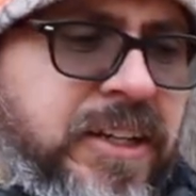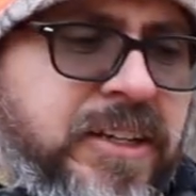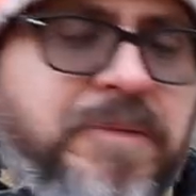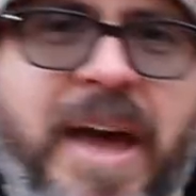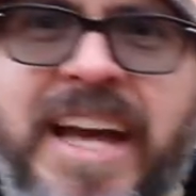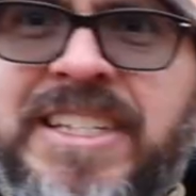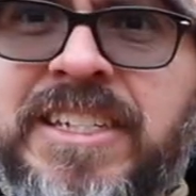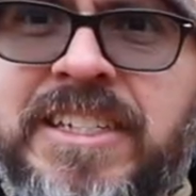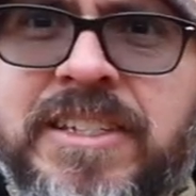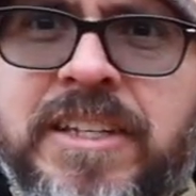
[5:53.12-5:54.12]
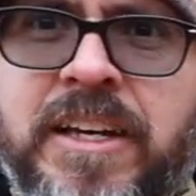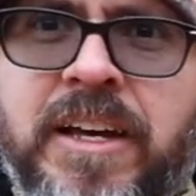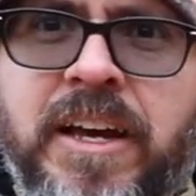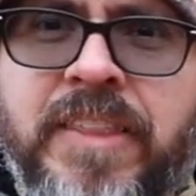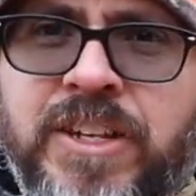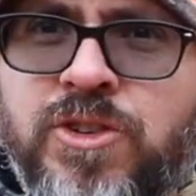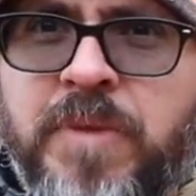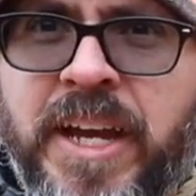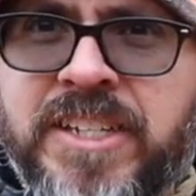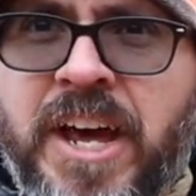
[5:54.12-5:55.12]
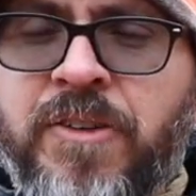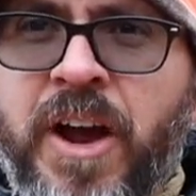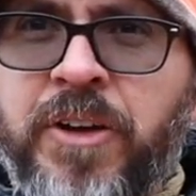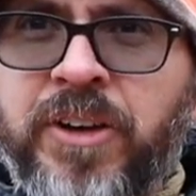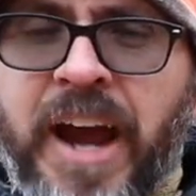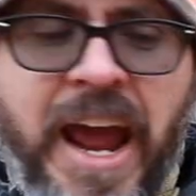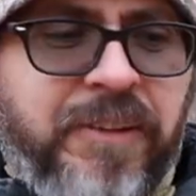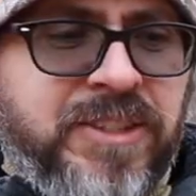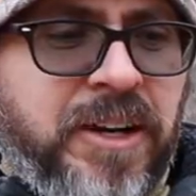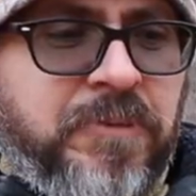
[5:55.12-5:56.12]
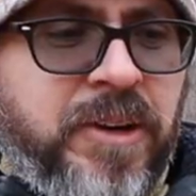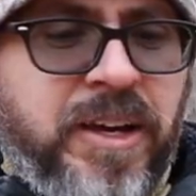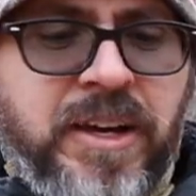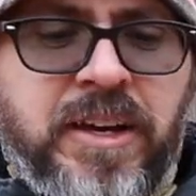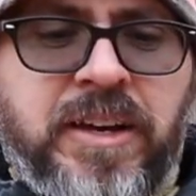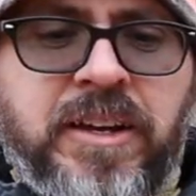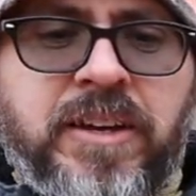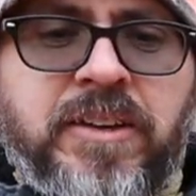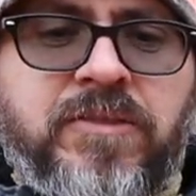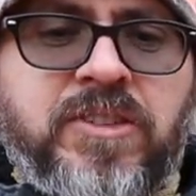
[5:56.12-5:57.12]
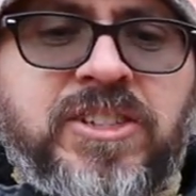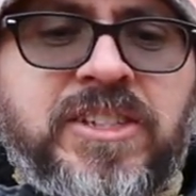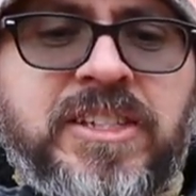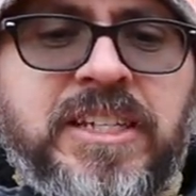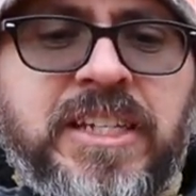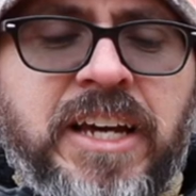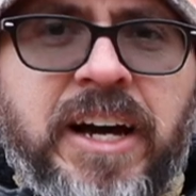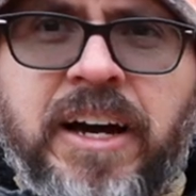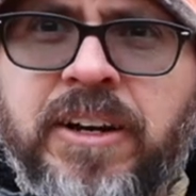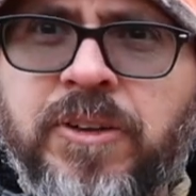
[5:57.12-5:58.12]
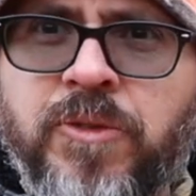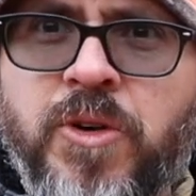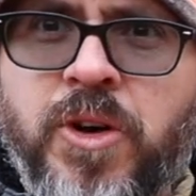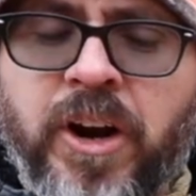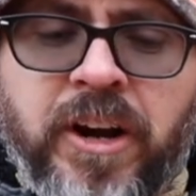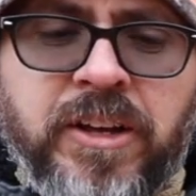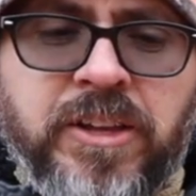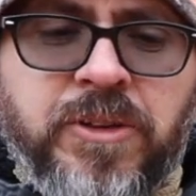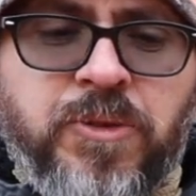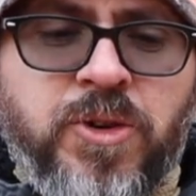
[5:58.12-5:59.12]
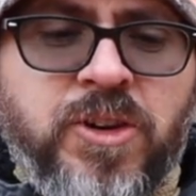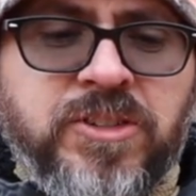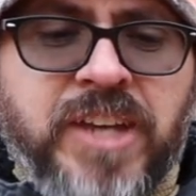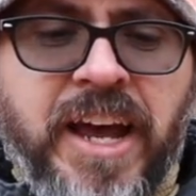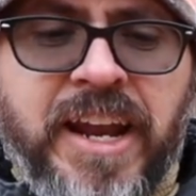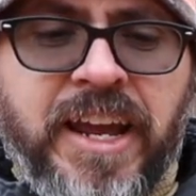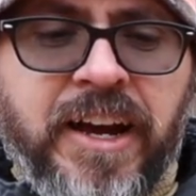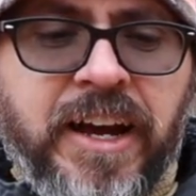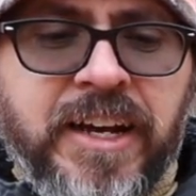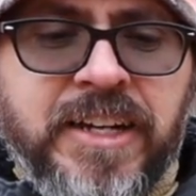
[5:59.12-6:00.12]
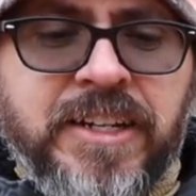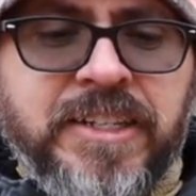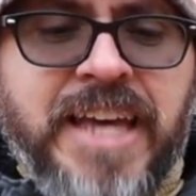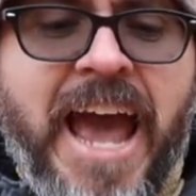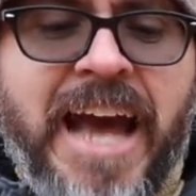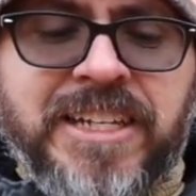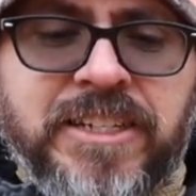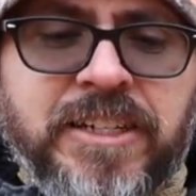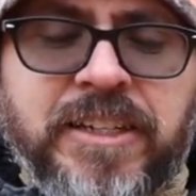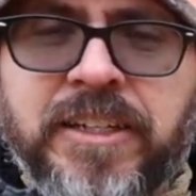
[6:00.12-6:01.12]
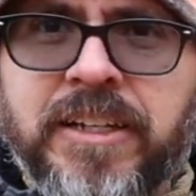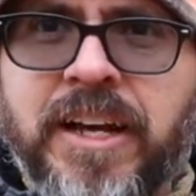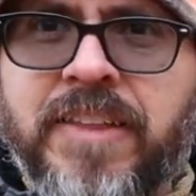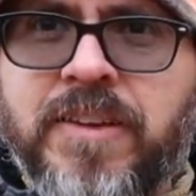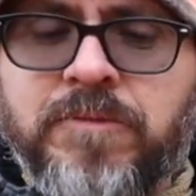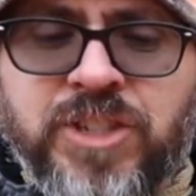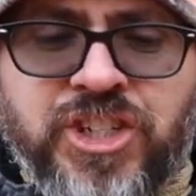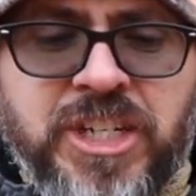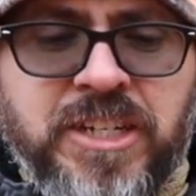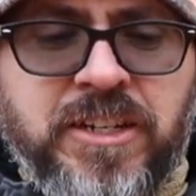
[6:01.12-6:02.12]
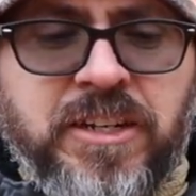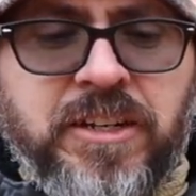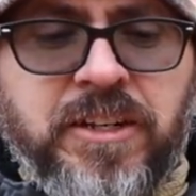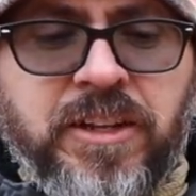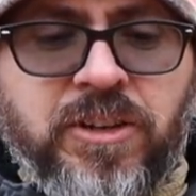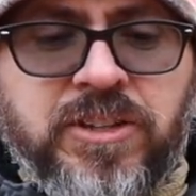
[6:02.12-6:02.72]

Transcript: The magazines. They do make a 10 rounder, I have some, versus the Ruger. The Ruger's got a cast and then machined, it looks